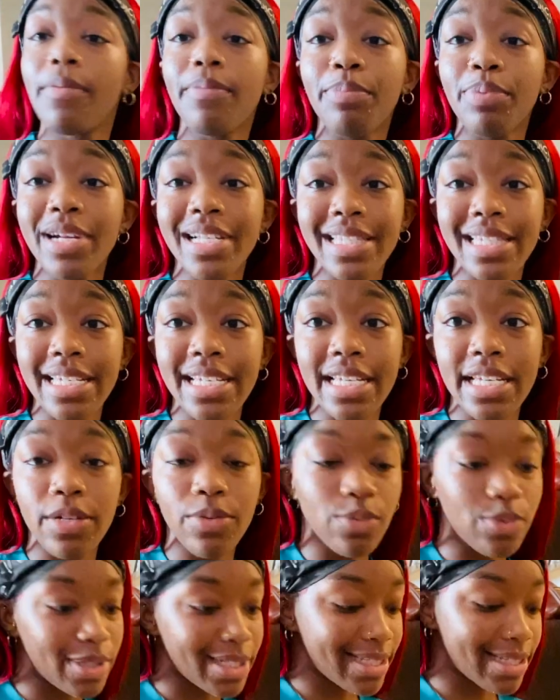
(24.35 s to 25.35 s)

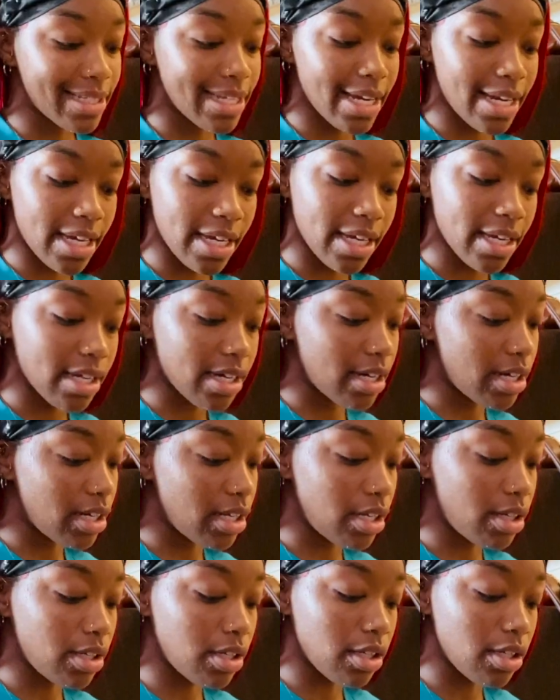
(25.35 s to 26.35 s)
printing was getting a
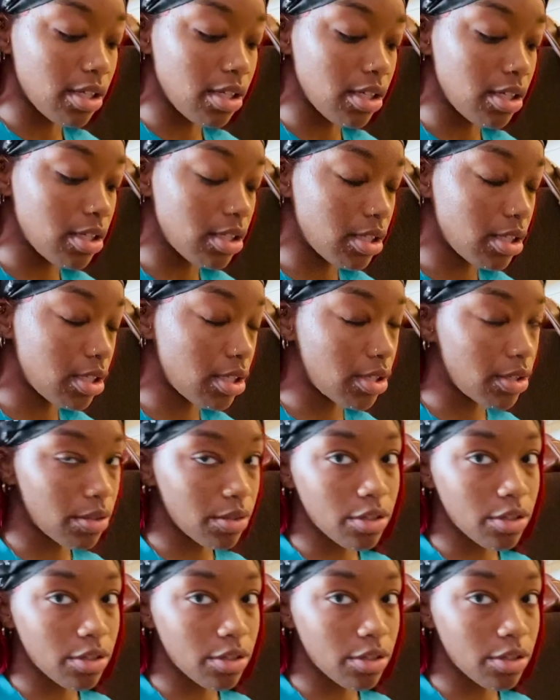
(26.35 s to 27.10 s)
little